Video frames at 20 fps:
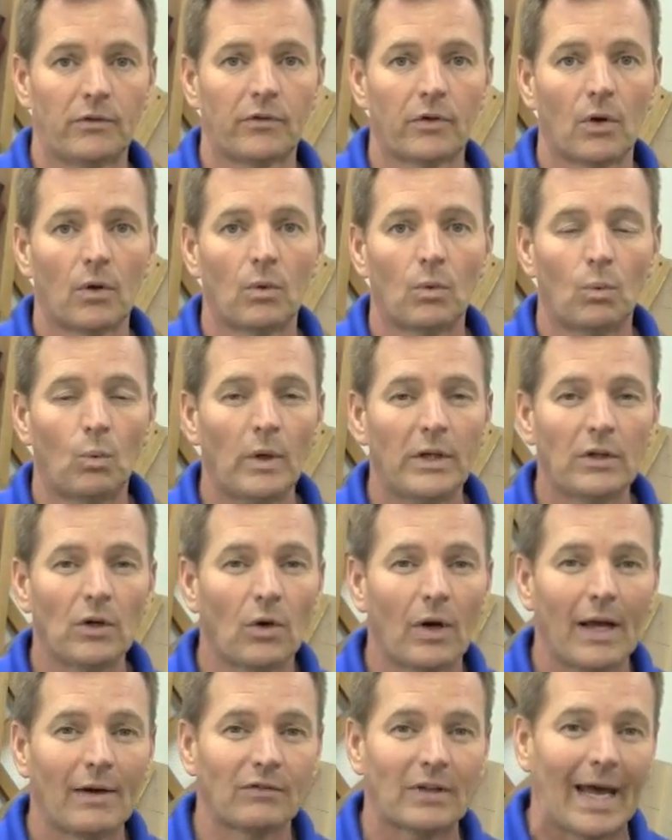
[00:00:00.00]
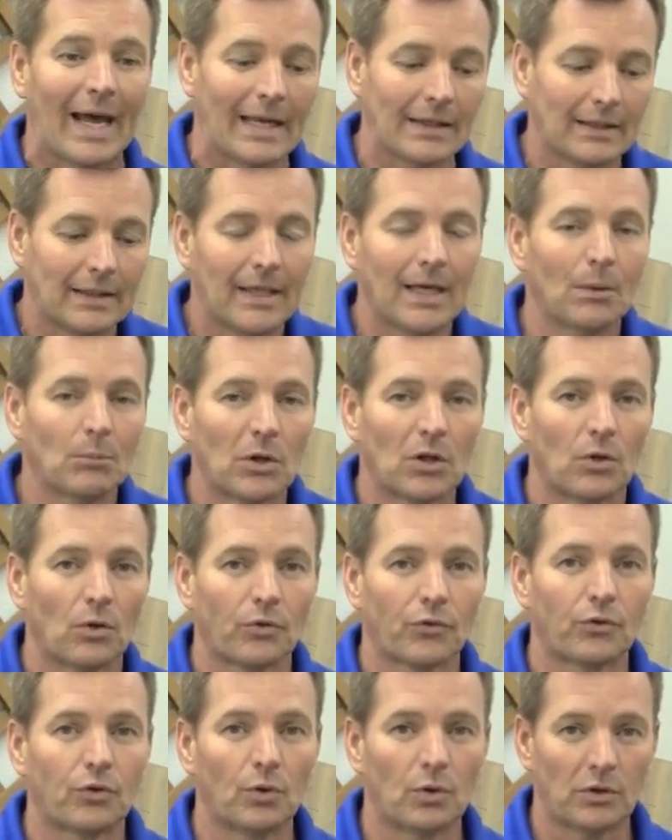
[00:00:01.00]
so we don't have to add
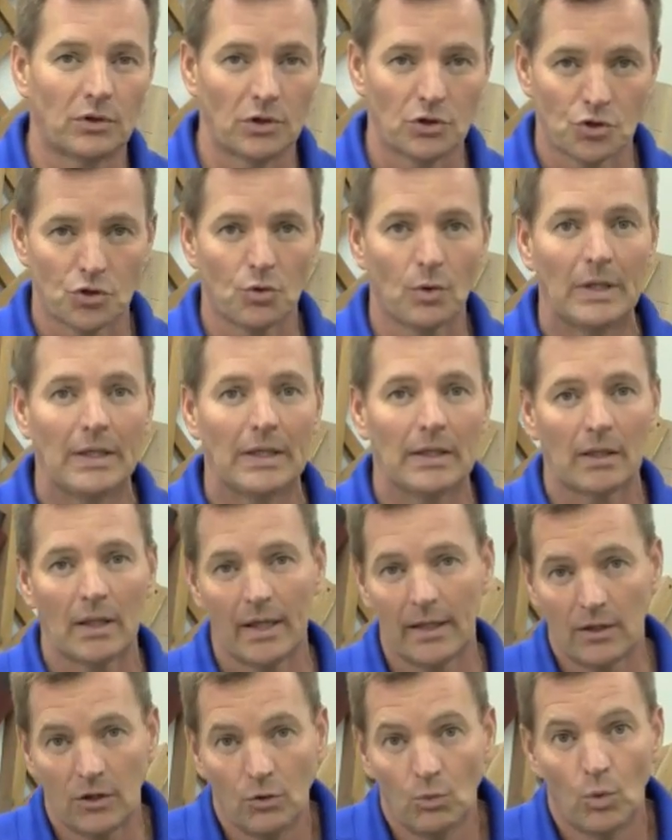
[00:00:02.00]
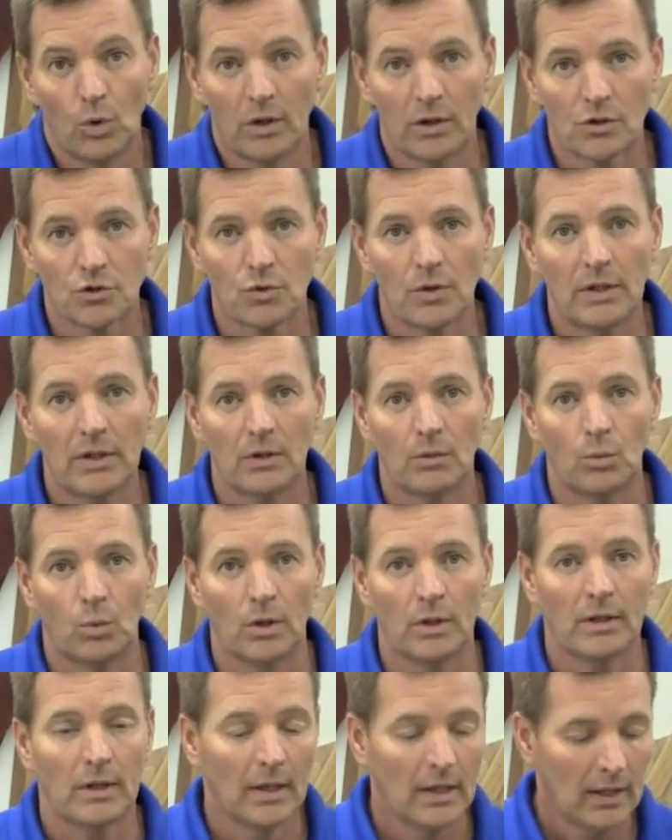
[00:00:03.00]
chemicals to it to treat it like you would a treated
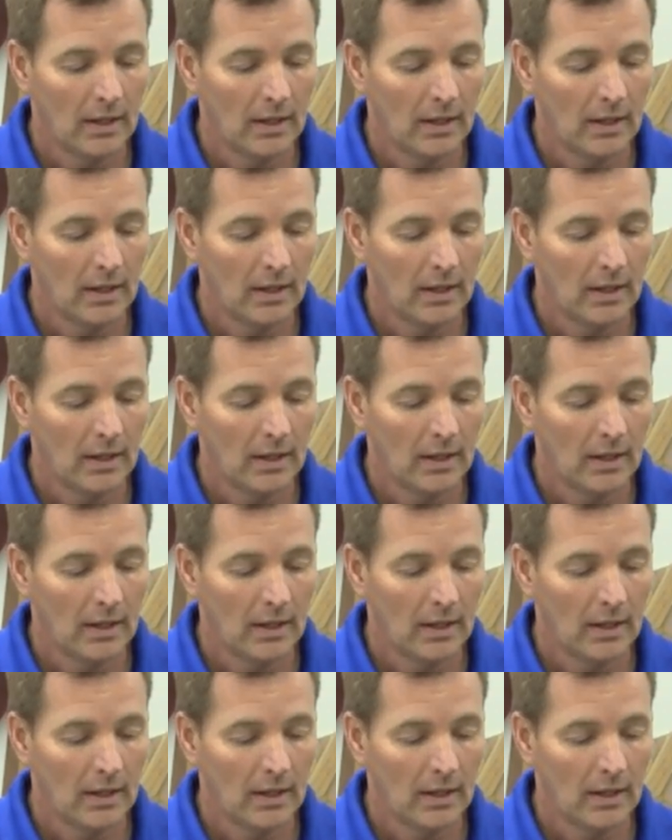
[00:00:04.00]
wood.